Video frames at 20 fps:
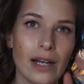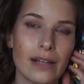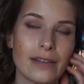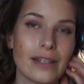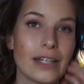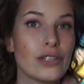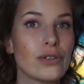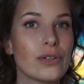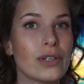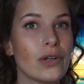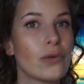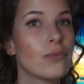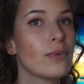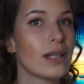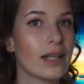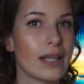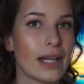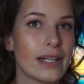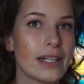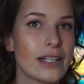that you can
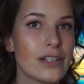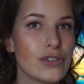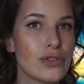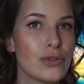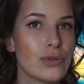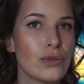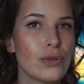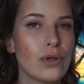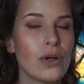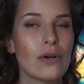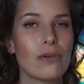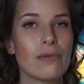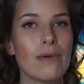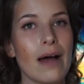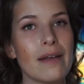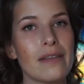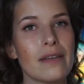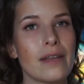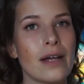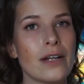relate it to
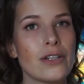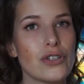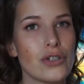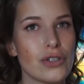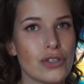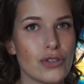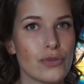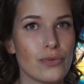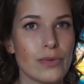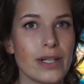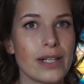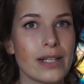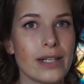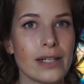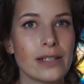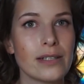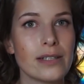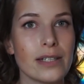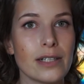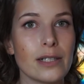rather than just reading
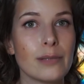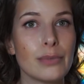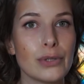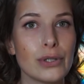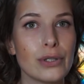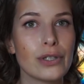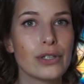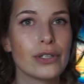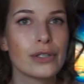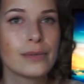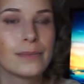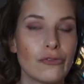it in a book.